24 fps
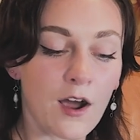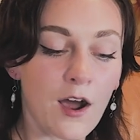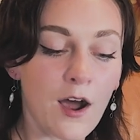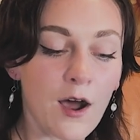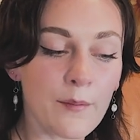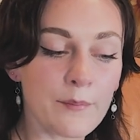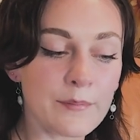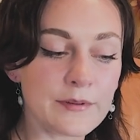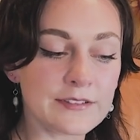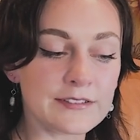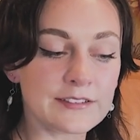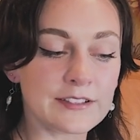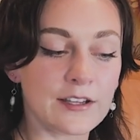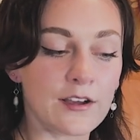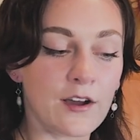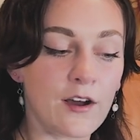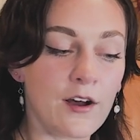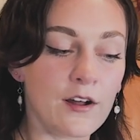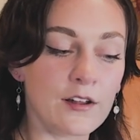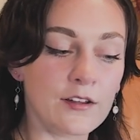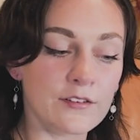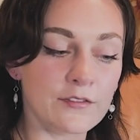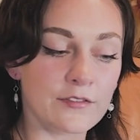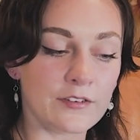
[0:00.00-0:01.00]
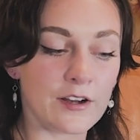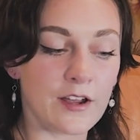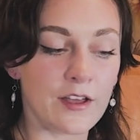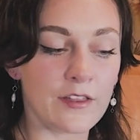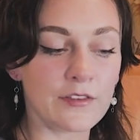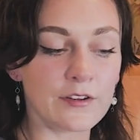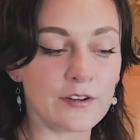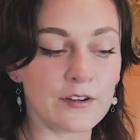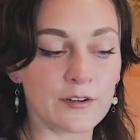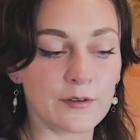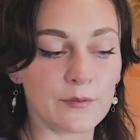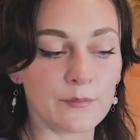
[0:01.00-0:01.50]
opposite all of her
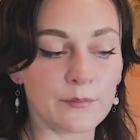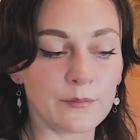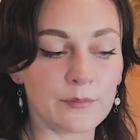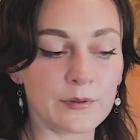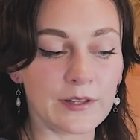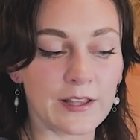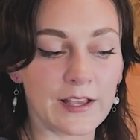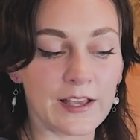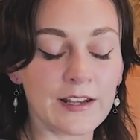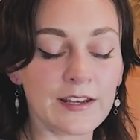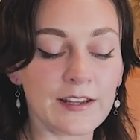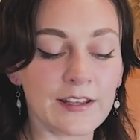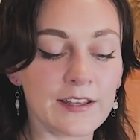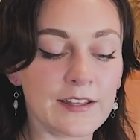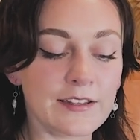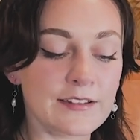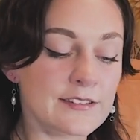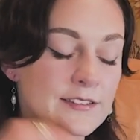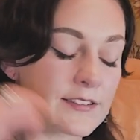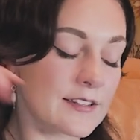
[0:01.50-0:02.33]
other planets.